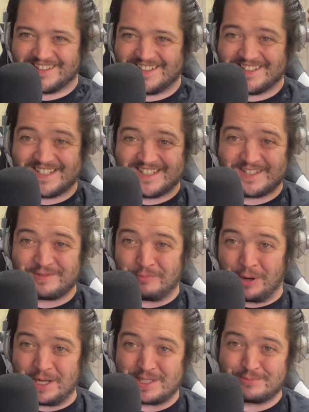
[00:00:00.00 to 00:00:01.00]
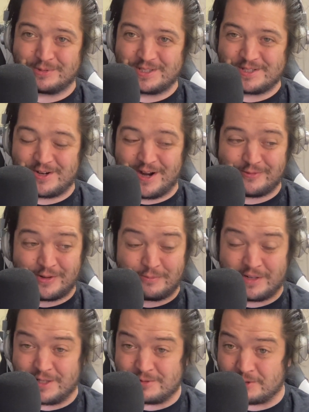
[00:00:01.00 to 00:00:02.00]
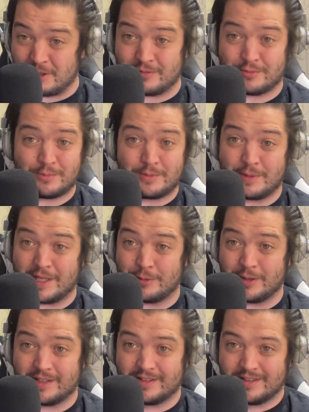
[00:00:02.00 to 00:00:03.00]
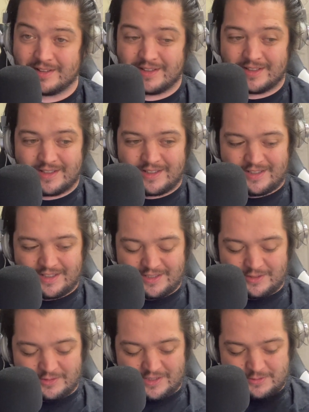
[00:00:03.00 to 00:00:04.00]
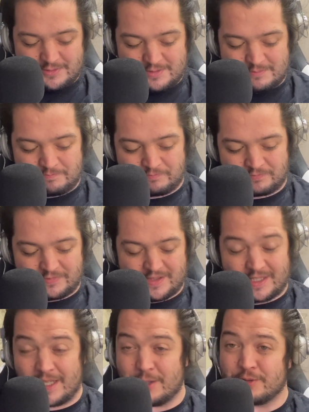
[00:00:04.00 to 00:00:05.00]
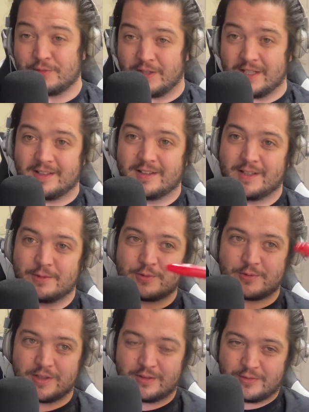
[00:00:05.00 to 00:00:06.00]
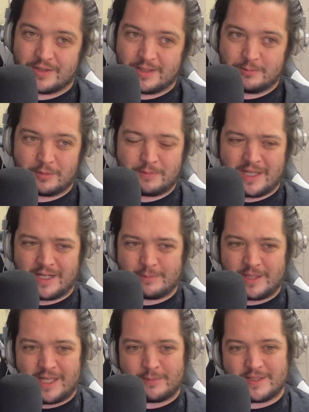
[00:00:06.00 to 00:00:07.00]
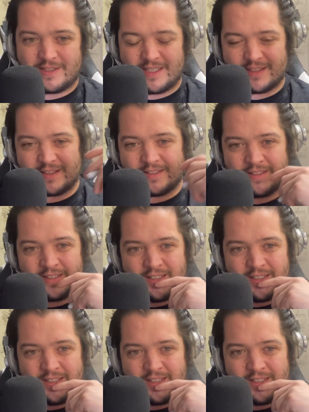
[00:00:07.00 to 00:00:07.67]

just impossible to draw from, but I was drawing from them anyway, and it was funny. It was really funny. But man, I became addicted